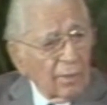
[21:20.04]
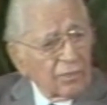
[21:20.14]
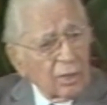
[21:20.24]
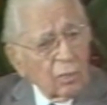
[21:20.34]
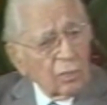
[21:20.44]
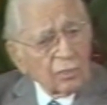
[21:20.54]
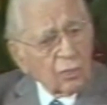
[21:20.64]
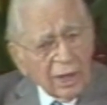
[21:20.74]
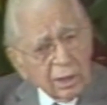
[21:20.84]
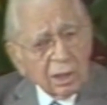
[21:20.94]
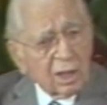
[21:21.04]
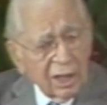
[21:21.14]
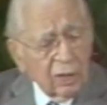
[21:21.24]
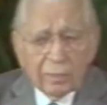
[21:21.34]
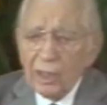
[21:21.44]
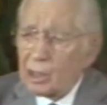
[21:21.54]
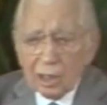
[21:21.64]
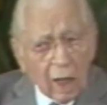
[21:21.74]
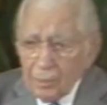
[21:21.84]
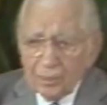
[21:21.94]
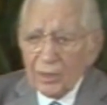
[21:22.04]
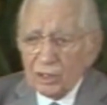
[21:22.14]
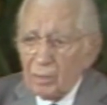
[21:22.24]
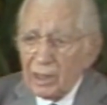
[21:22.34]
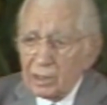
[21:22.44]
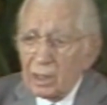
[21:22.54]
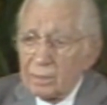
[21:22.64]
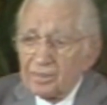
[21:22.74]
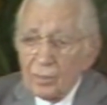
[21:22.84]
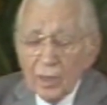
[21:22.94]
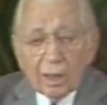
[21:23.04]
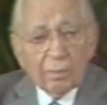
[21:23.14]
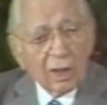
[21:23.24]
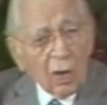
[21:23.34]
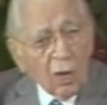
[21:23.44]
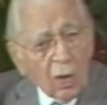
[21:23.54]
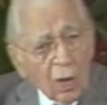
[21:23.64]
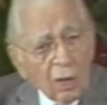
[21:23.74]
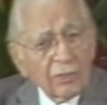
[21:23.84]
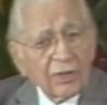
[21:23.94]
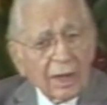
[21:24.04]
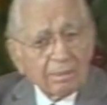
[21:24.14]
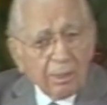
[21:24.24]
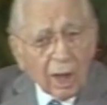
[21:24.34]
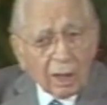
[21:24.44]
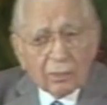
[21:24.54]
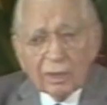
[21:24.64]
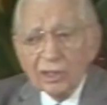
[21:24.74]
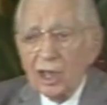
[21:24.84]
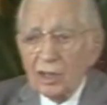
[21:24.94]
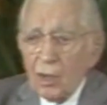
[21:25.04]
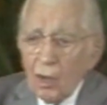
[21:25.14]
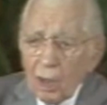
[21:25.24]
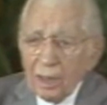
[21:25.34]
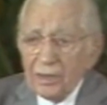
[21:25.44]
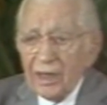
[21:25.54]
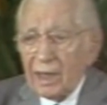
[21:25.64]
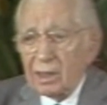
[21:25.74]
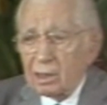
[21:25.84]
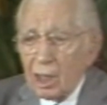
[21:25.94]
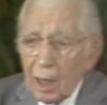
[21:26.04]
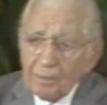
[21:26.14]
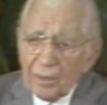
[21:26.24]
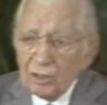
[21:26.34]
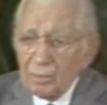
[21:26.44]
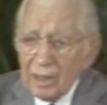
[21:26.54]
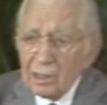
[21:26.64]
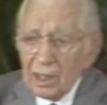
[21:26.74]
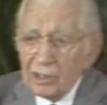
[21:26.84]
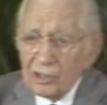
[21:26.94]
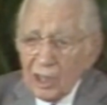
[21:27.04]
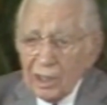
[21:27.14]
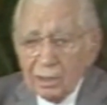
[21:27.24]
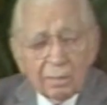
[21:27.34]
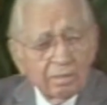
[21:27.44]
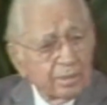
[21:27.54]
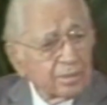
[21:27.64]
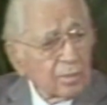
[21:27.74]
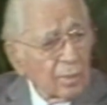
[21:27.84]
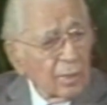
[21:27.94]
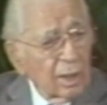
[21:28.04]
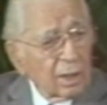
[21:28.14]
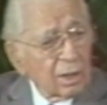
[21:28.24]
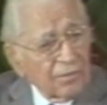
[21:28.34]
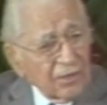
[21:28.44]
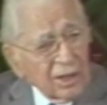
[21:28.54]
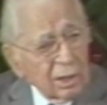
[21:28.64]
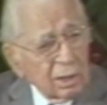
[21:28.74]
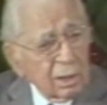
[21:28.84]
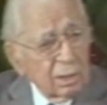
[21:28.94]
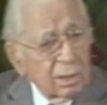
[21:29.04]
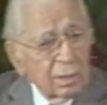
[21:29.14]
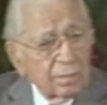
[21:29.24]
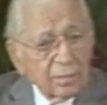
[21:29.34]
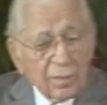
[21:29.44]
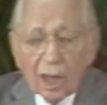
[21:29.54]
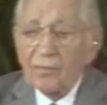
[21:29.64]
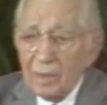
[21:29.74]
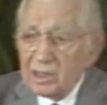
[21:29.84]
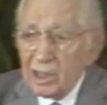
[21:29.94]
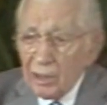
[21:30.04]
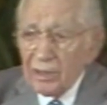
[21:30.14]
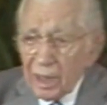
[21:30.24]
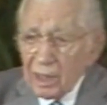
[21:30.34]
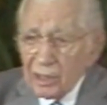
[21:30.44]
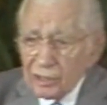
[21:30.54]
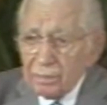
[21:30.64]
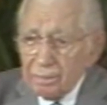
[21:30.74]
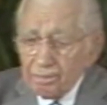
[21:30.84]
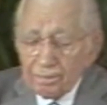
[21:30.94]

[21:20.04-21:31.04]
of the great human accomplishment. But all that progress and all of that accomplishment is in the field of materialism,